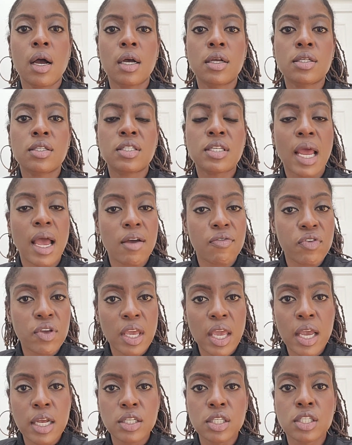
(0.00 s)
staffing
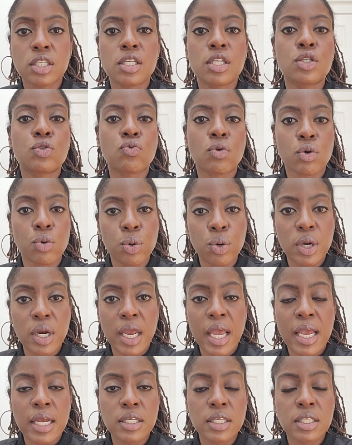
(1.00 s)
agencies, recruiting
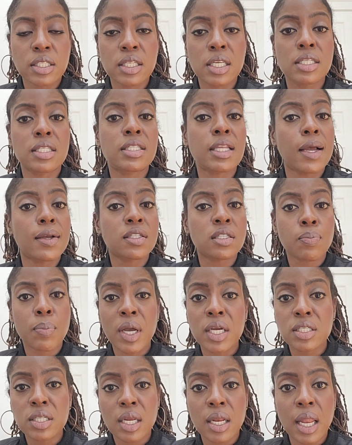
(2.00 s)
agencies that
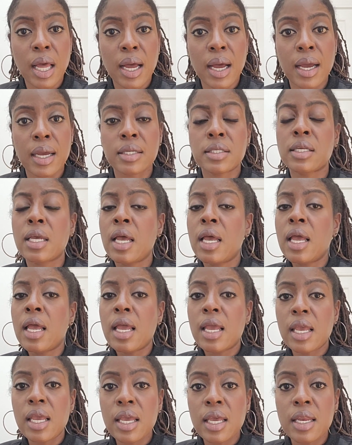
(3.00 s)
specialize
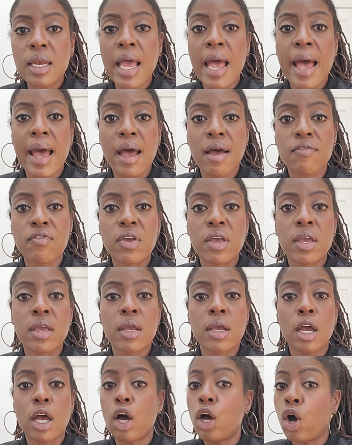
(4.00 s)
in
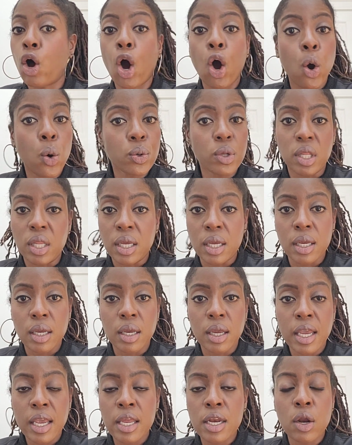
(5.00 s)
having only
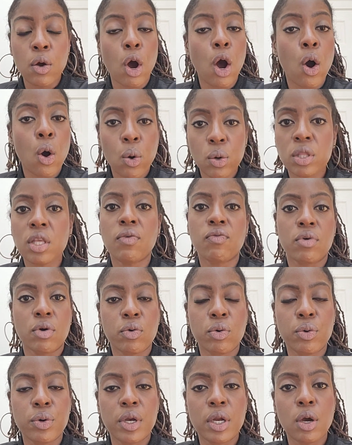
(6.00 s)

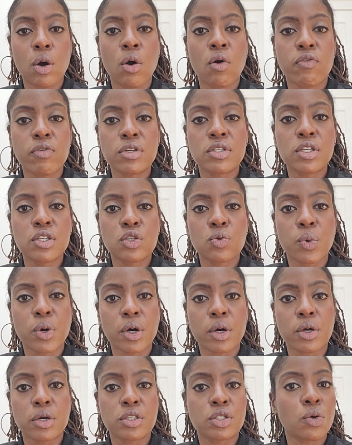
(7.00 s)
recruiting overseas
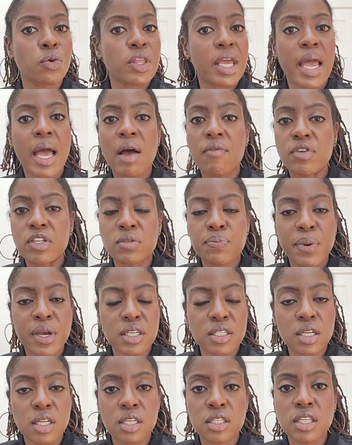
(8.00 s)
workers. So they have a
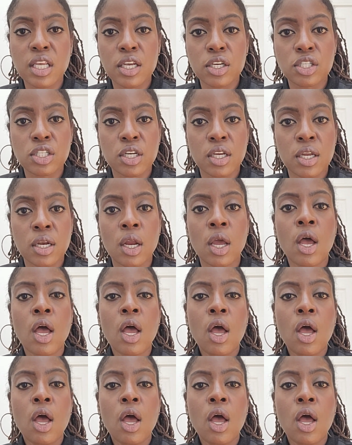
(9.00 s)
specialization